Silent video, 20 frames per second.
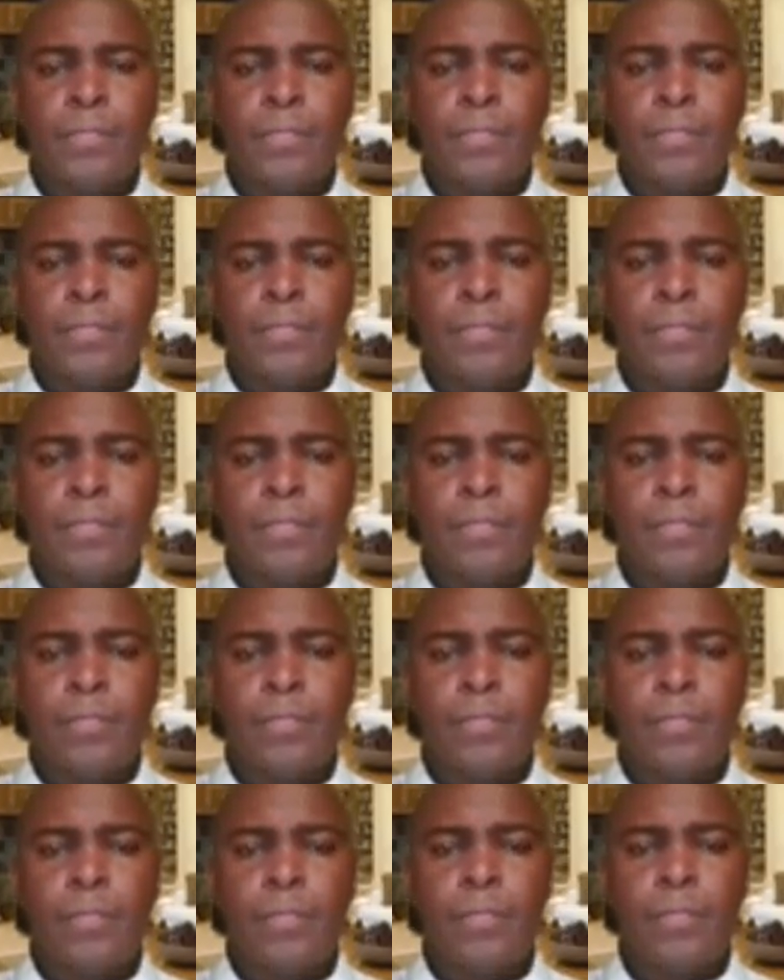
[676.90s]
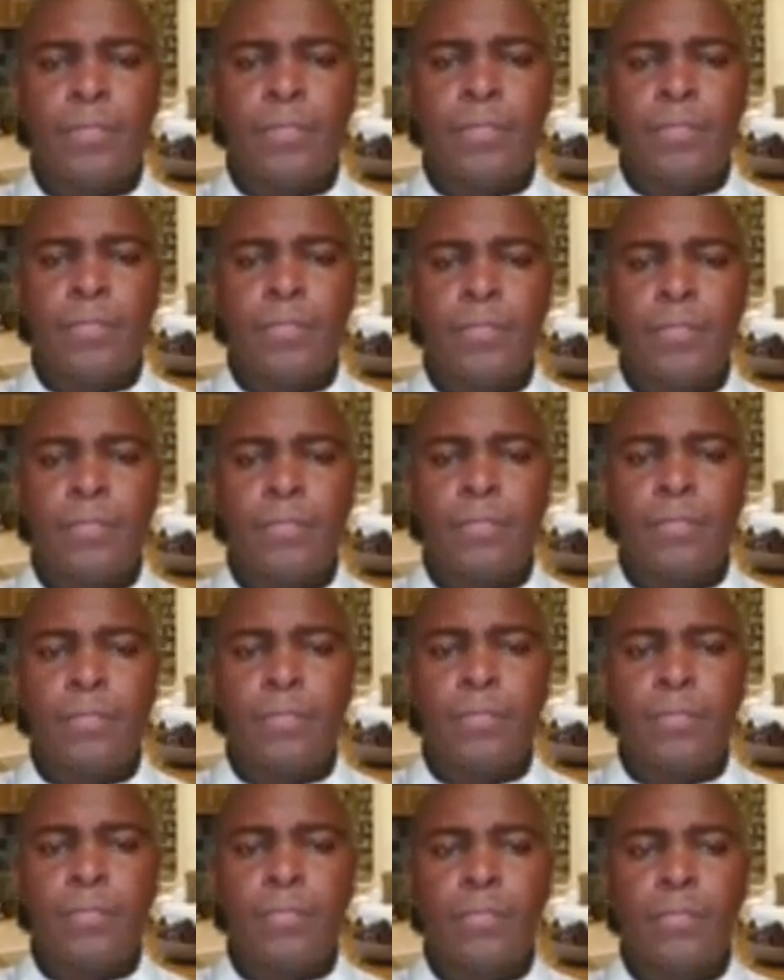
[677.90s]

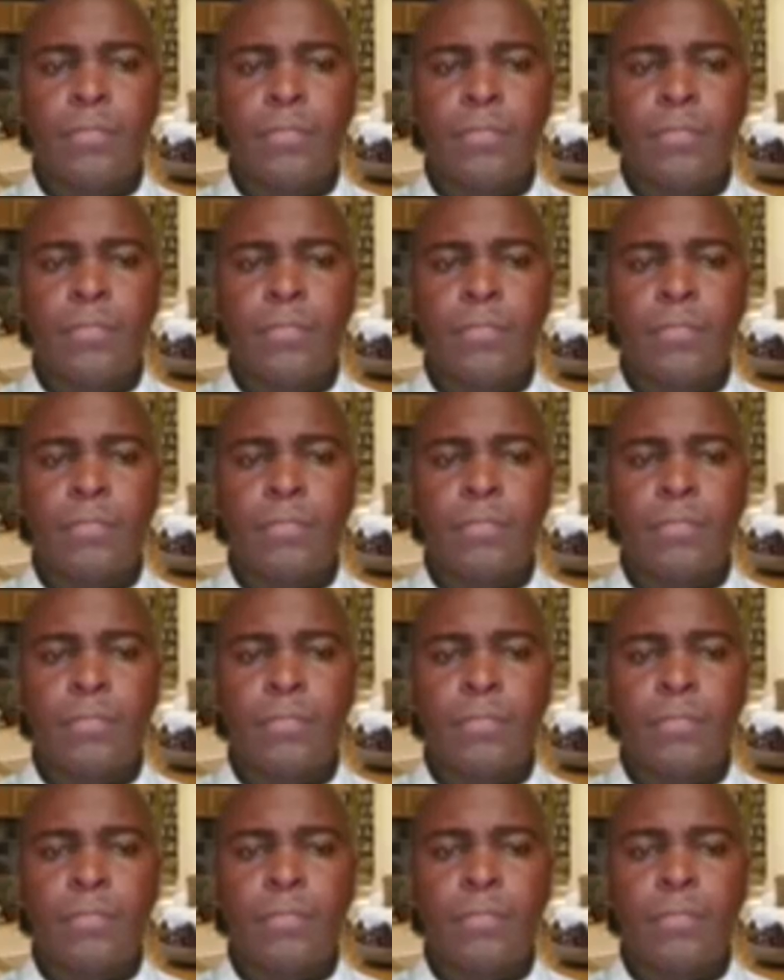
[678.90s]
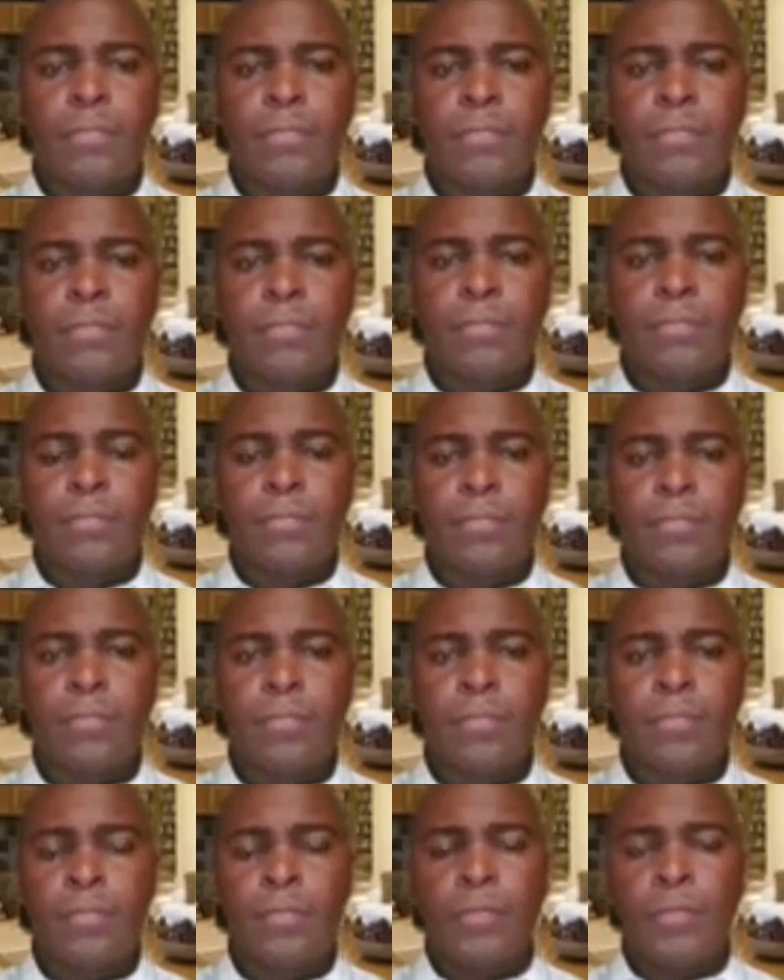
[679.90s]

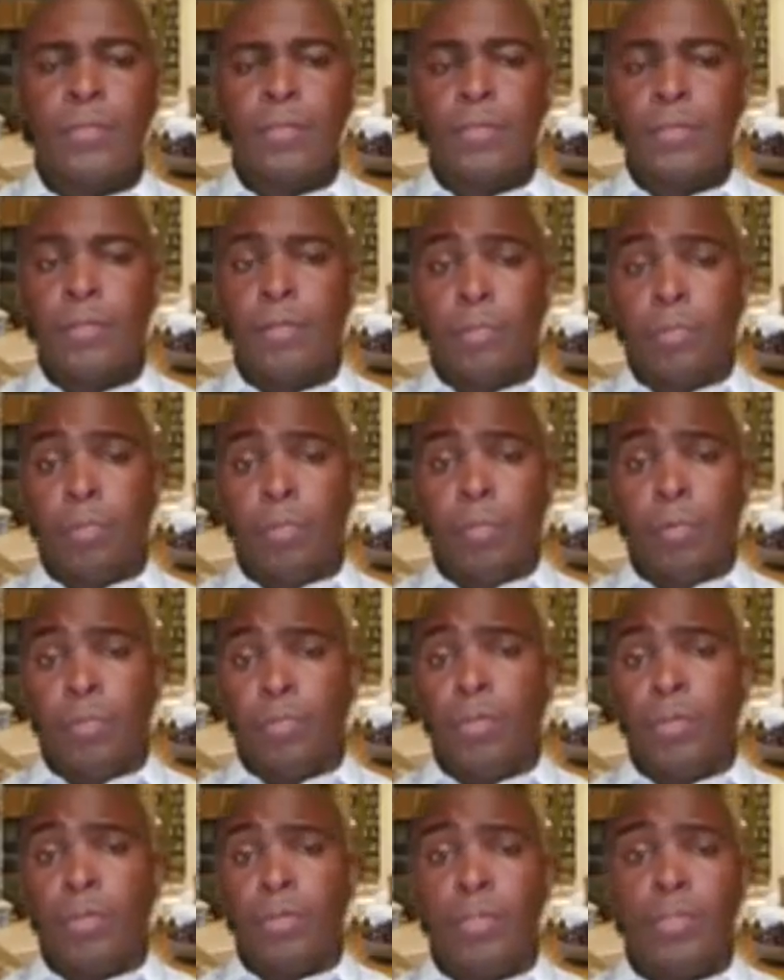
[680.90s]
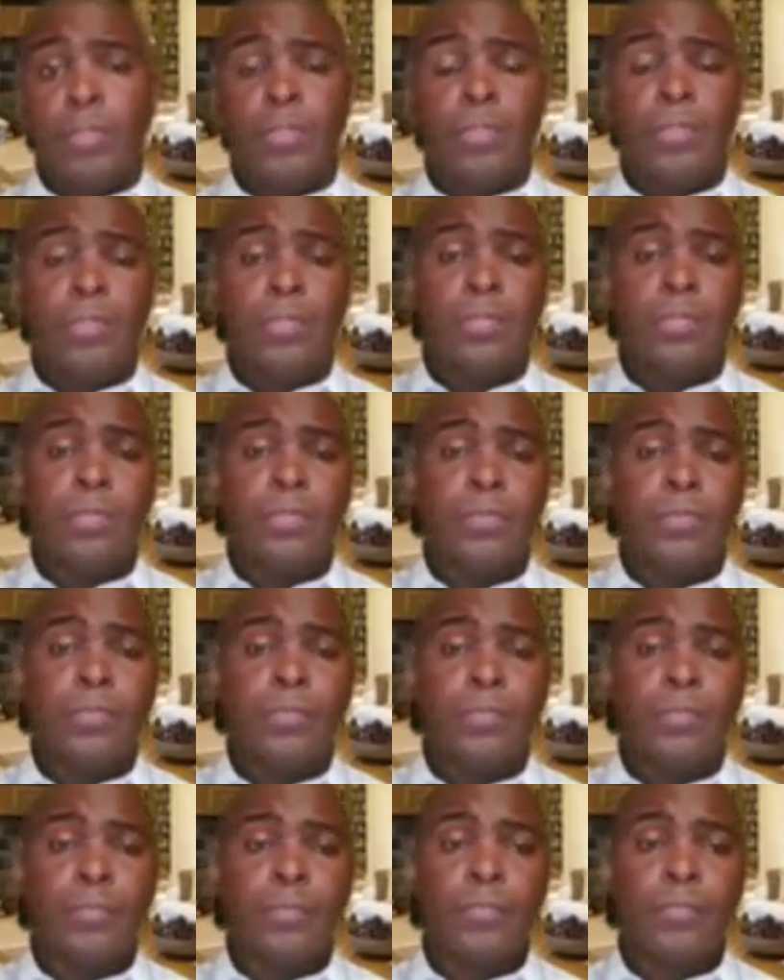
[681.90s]

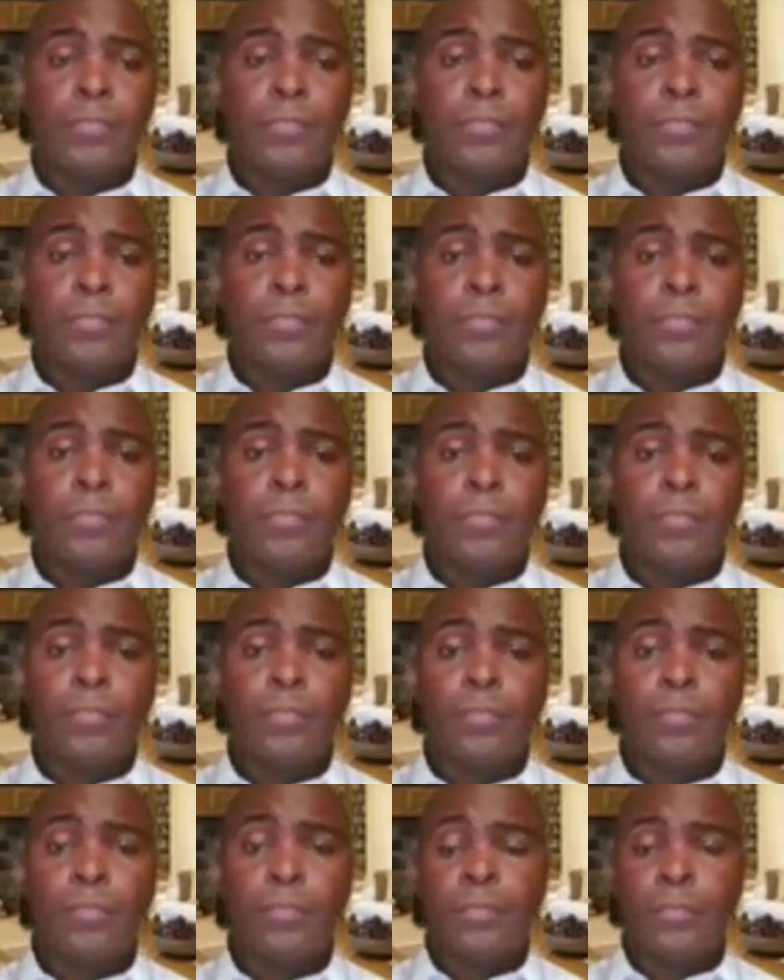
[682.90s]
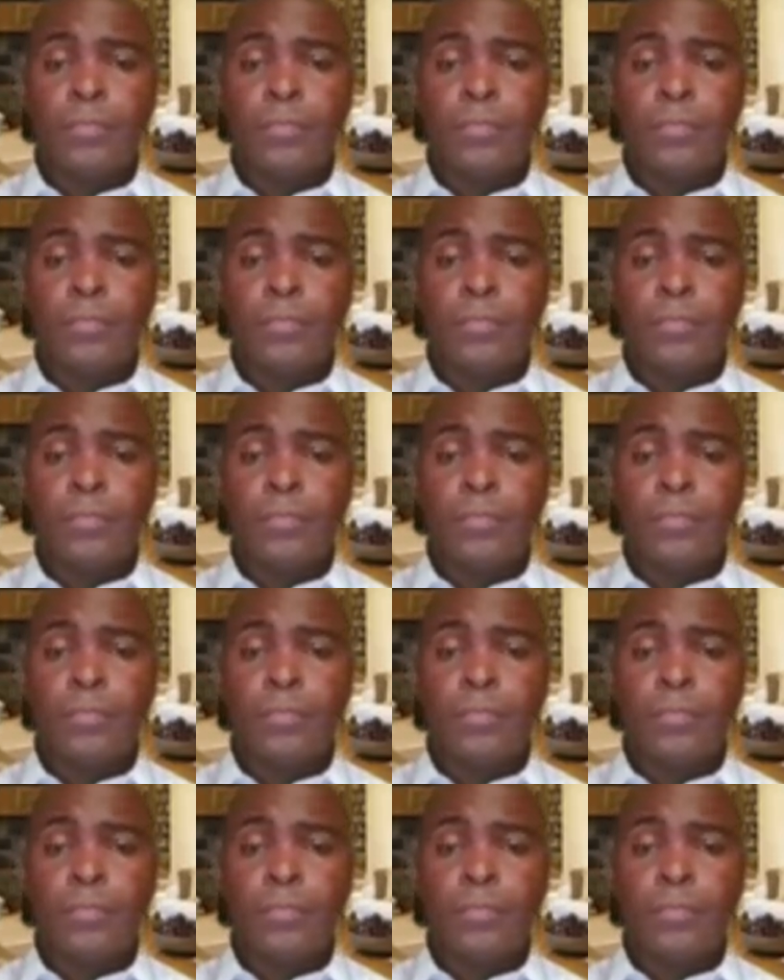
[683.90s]
(not speaking)